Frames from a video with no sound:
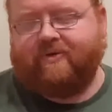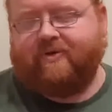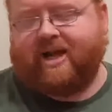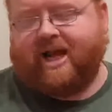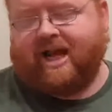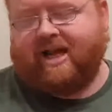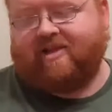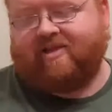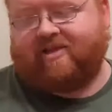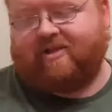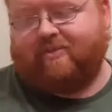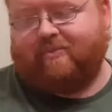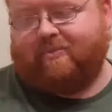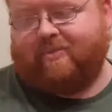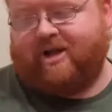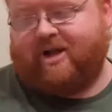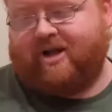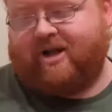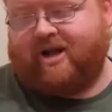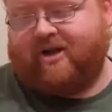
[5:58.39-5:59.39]
and some
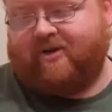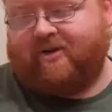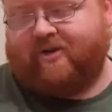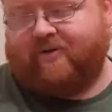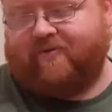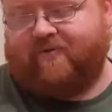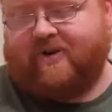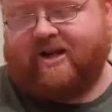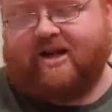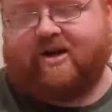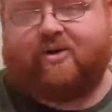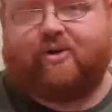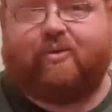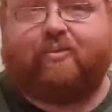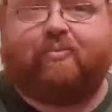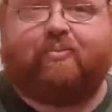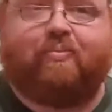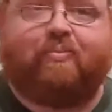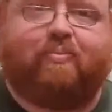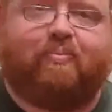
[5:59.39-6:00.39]
other vehicle
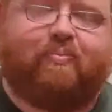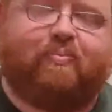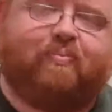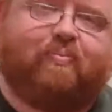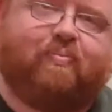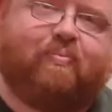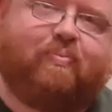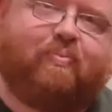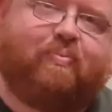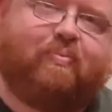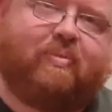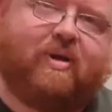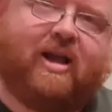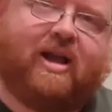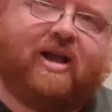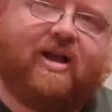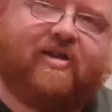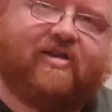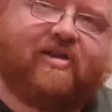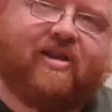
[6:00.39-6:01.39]

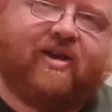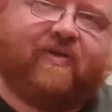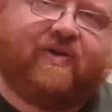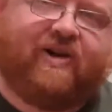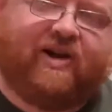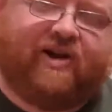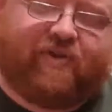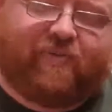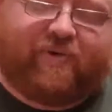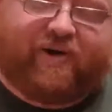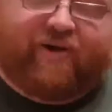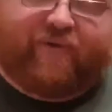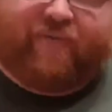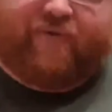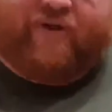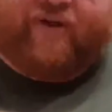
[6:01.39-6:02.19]
stuff in it as well.